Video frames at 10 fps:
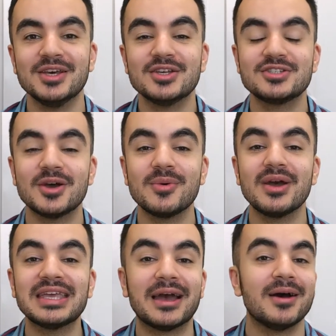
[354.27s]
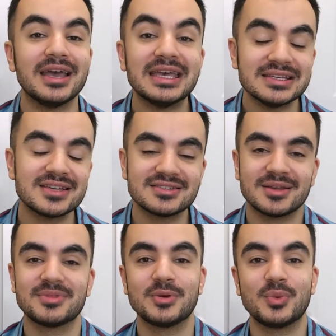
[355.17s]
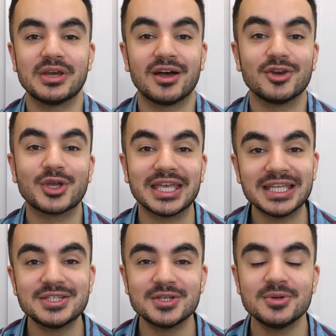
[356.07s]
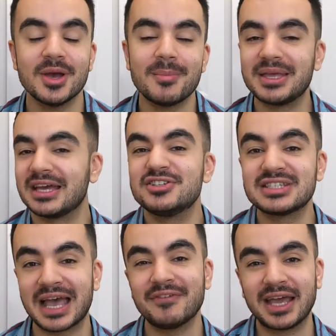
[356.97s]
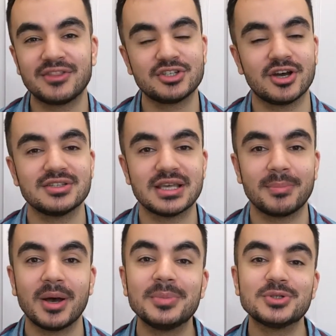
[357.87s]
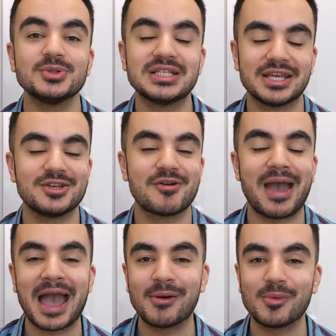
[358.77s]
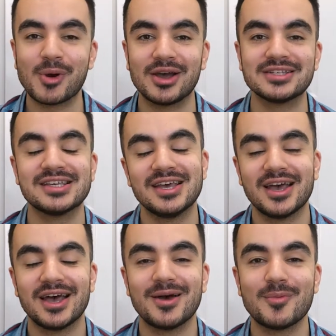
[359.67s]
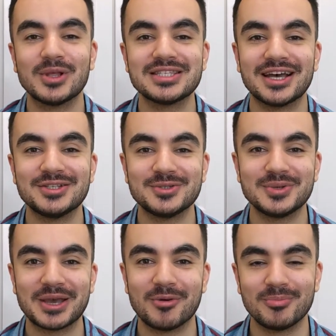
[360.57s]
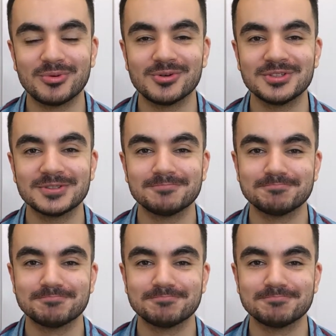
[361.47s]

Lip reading: So yeah, it is something we are looking into, but yeah, just haven't had the chance yet, but I'll be sure to let you know how it works once I do get on board.